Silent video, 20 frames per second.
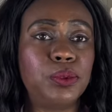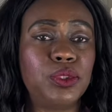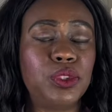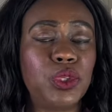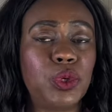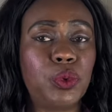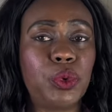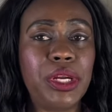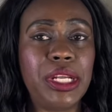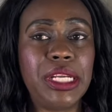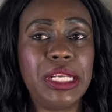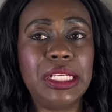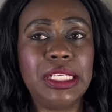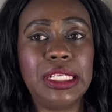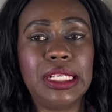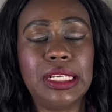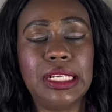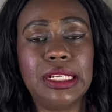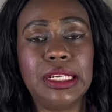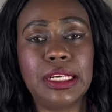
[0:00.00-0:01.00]
put
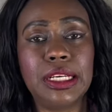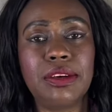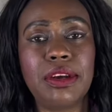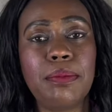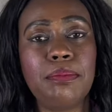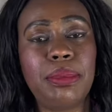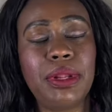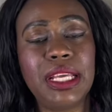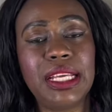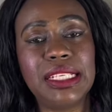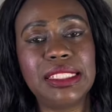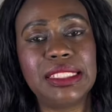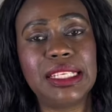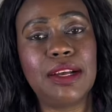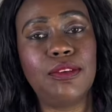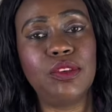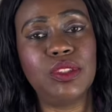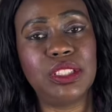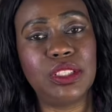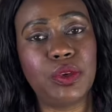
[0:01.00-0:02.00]
green
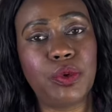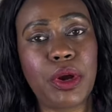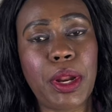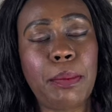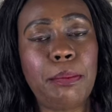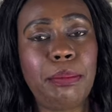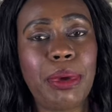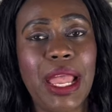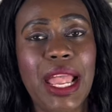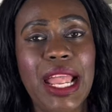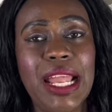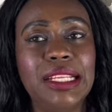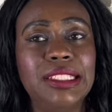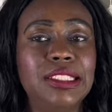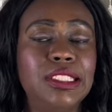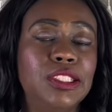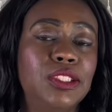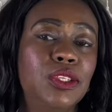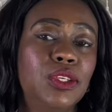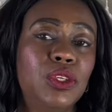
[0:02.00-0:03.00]
blazer with a green
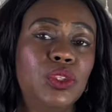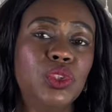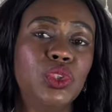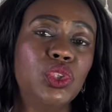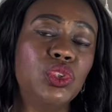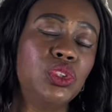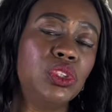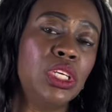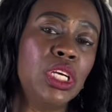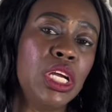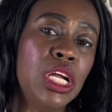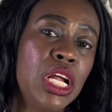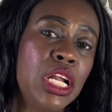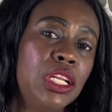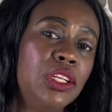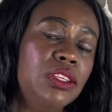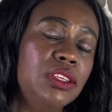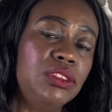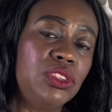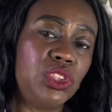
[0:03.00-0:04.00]
pants, you know,
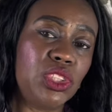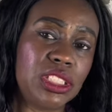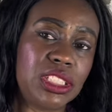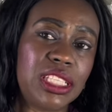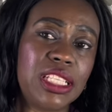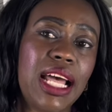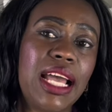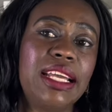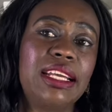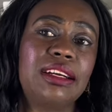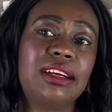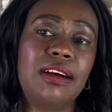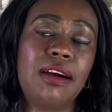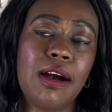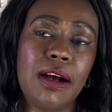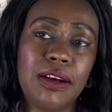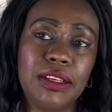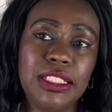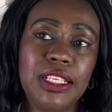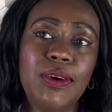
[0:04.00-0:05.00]
just like
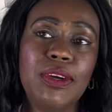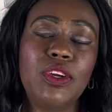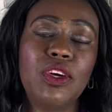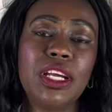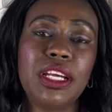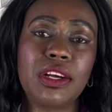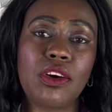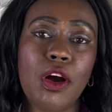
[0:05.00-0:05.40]
they were not a